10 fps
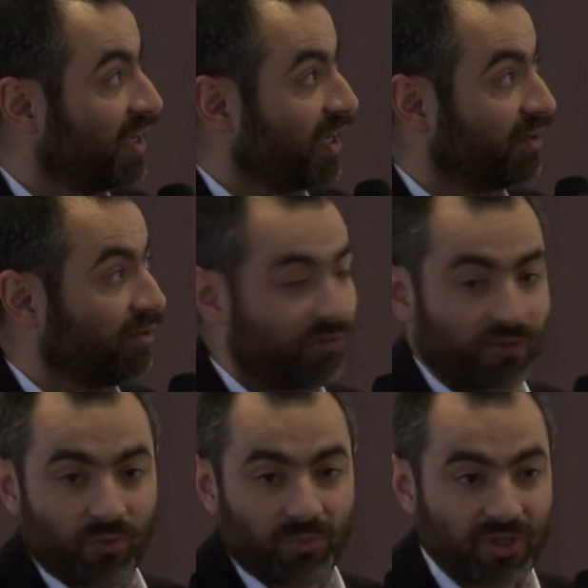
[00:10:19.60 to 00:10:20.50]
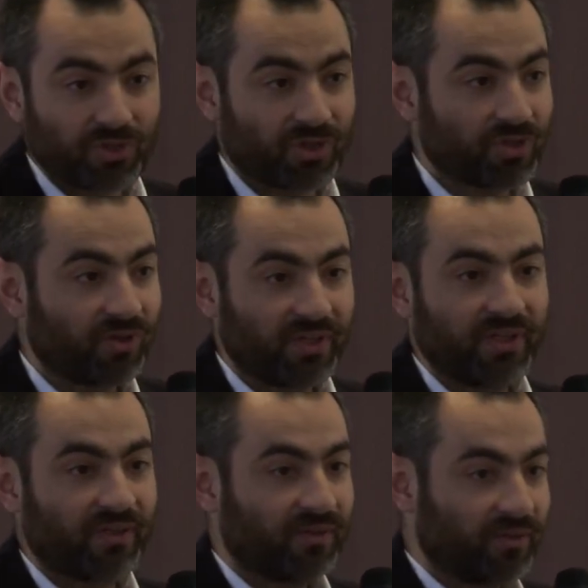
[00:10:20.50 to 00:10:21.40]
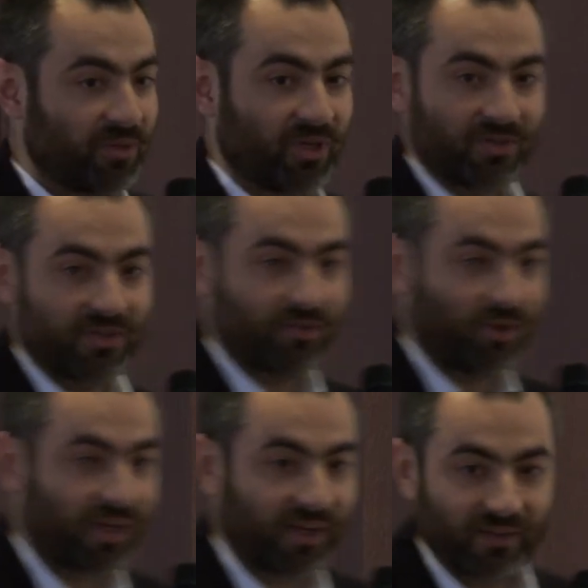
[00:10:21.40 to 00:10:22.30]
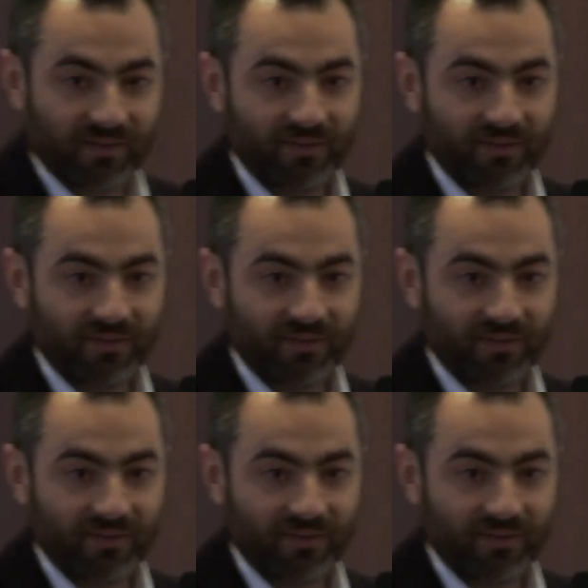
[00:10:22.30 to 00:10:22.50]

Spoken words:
And a few pictures only, because if you like,